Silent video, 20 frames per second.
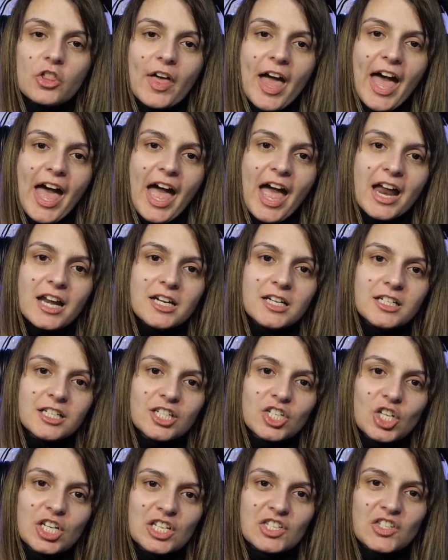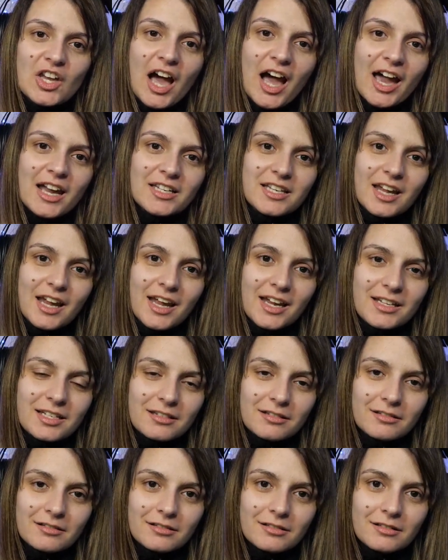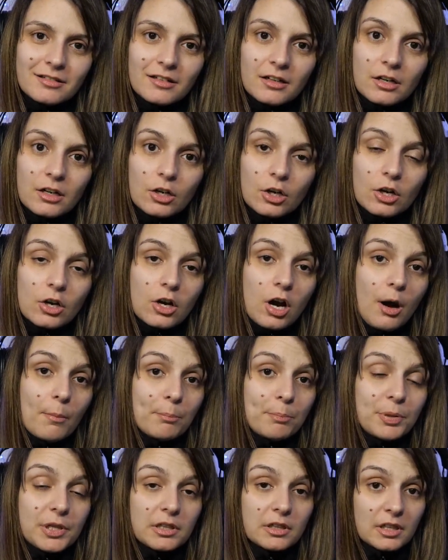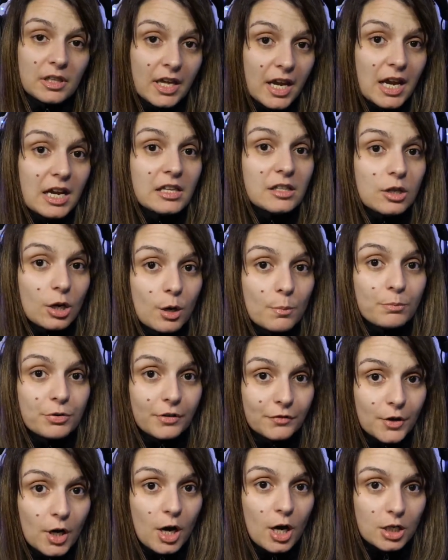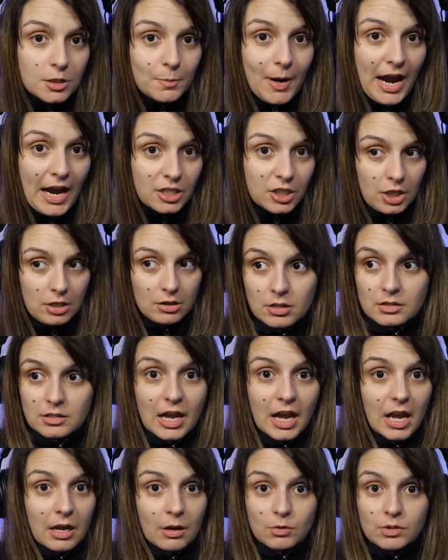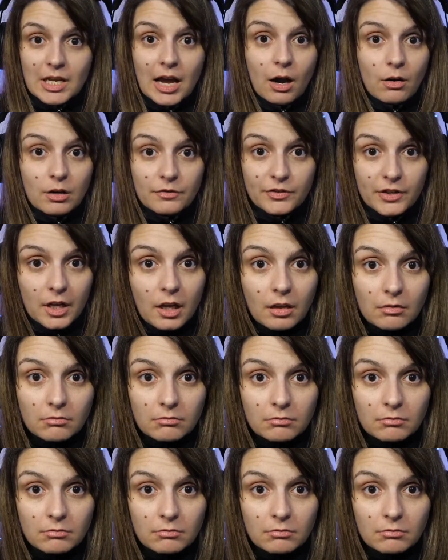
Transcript: then, she decided, completely unprovoked, mind you, I was out of it,